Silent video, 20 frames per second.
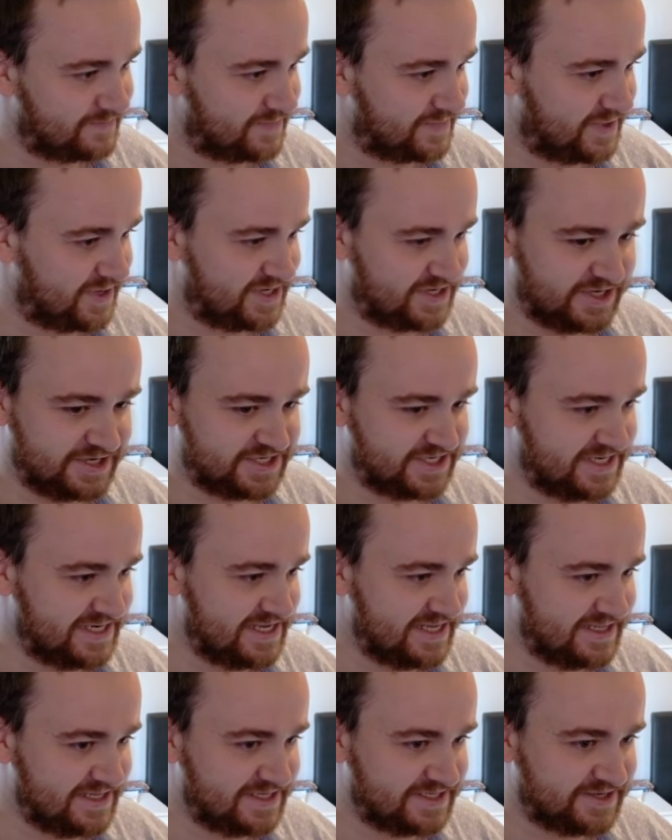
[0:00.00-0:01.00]
I don't actually
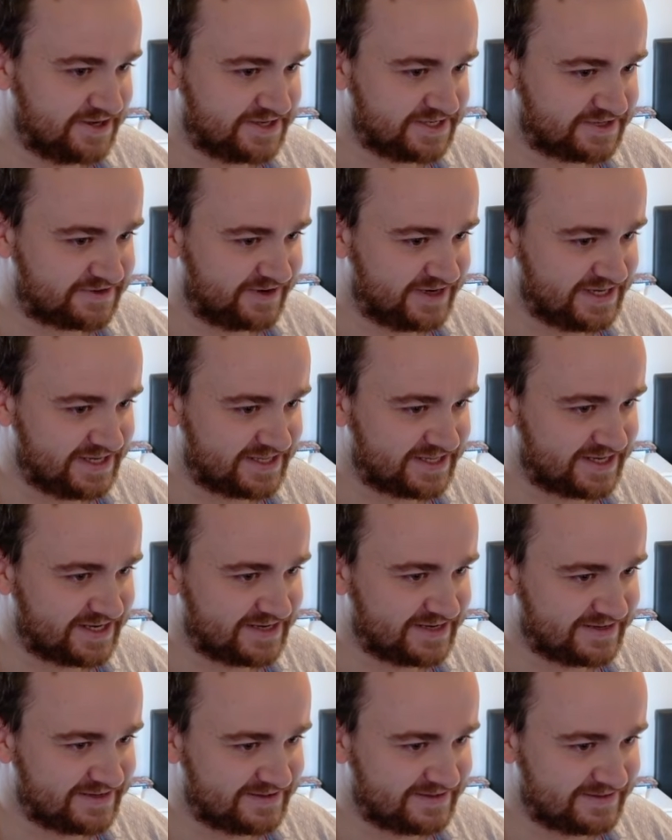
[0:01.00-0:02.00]
need these dons for
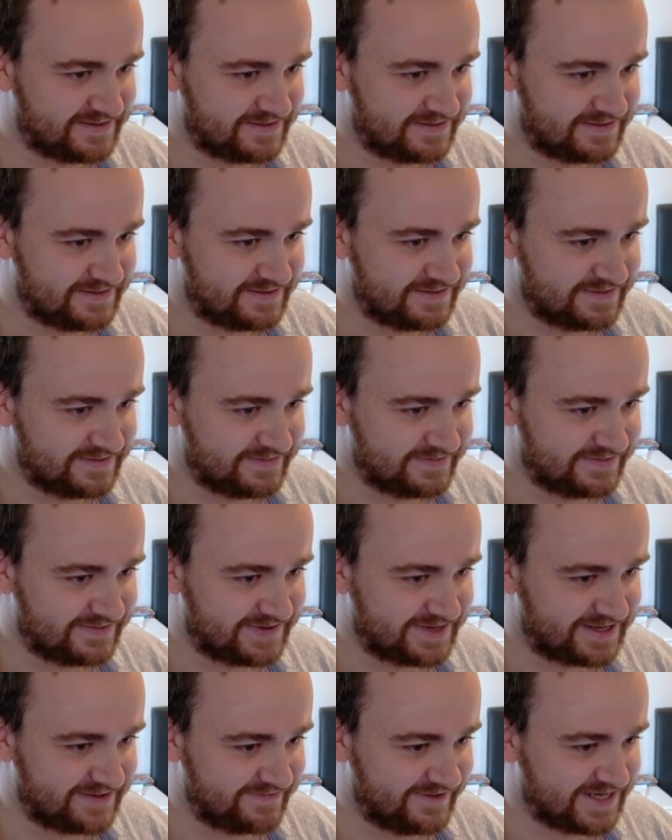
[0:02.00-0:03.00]
anything.
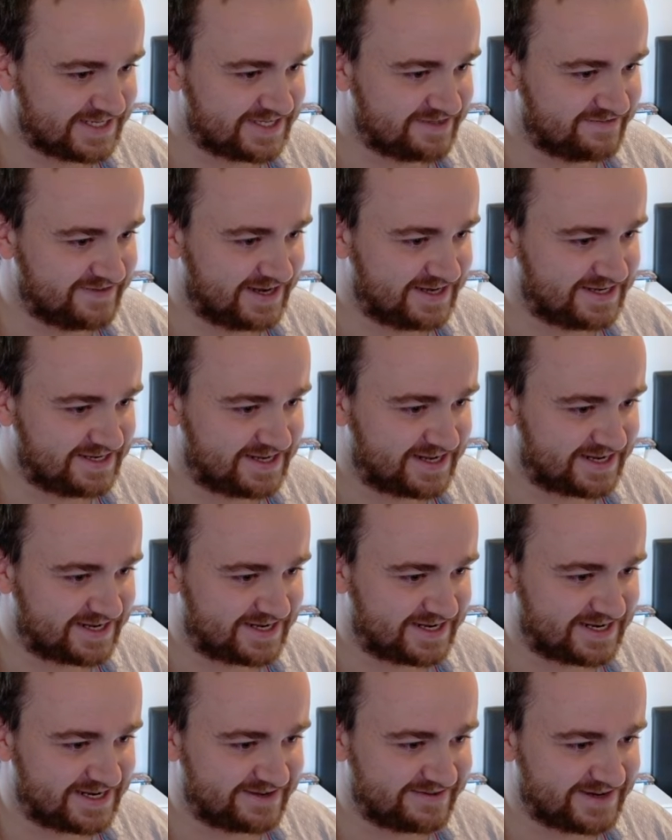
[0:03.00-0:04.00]
We can rest the
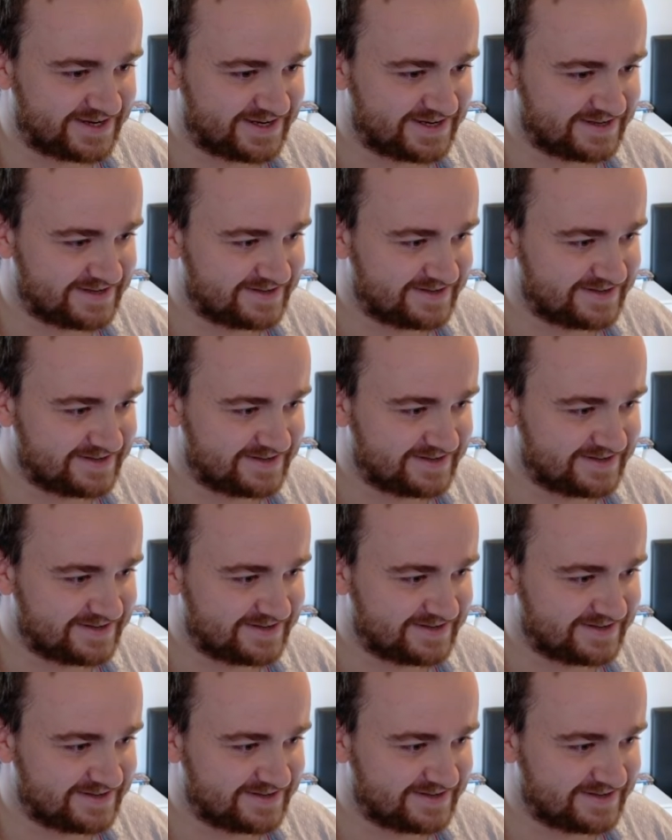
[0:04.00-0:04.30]
Vanderdecken anyway.